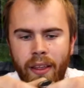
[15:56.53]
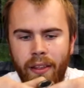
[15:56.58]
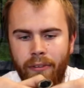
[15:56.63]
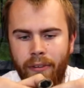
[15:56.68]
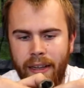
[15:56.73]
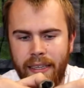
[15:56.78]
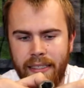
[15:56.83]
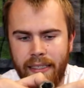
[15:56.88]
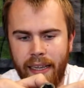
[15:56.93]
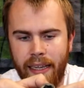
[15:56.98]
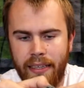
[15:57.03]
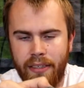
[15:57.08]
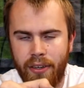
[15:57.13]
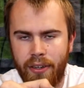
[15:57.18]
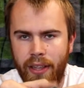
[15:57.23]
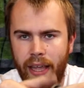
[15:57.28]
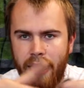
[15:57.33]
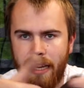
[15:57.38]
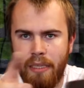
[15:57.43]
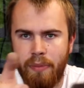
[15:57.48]
The reason they
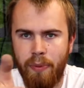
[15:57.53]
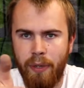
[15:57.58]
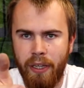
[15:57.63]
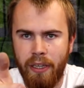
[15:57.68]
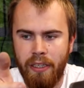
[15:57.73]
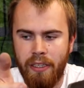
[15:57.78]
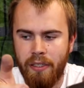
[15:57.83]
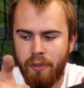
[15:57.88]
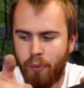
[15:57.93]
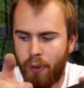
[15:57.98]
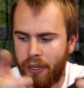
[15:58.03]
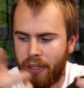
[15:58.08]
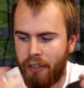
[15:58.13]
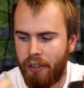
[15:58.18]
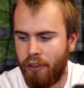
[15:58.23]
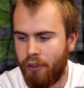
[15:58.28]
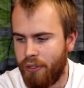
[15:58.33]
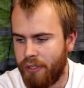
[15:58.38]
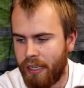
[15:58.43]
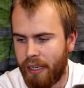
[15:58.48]
do that is because when you're
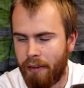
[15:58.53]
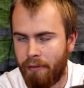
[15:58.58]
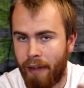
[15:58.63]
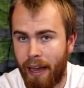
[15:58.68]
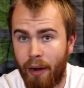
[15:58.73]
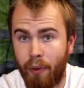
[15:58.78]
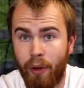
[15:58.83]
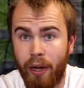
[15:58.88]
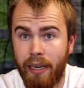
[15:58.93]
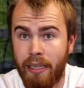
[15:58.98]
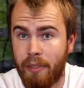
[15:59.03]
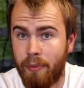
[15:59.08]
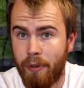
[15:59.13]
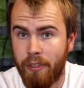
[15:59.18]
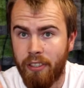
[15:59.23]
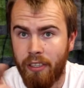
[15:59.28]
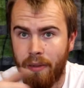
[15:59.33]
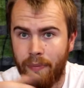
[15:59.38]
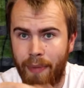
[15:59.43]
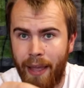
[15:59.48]
using a rattle gun,
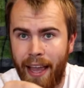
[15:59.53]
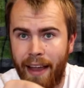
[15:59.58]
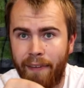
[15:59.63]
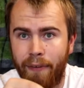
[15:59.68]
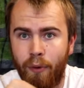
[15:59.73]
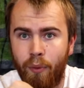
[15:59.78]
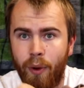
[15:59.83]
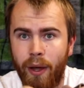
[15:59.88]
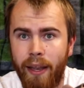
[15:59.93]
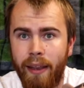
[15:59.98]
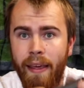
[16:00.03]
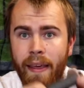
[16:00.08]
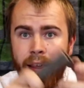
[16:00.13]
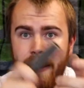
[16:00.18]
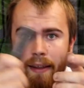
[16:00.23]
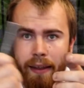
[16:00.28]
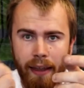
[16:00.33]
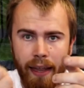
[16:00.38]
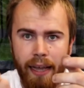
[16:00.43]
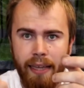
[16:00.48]
especially a powerful one,
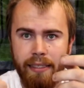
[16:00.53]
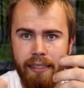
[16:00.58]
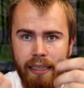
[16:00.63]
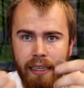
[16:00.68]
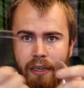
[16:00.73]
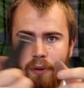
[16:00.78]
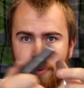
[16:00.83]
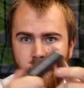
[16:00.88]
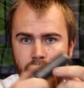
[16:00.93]
last thing you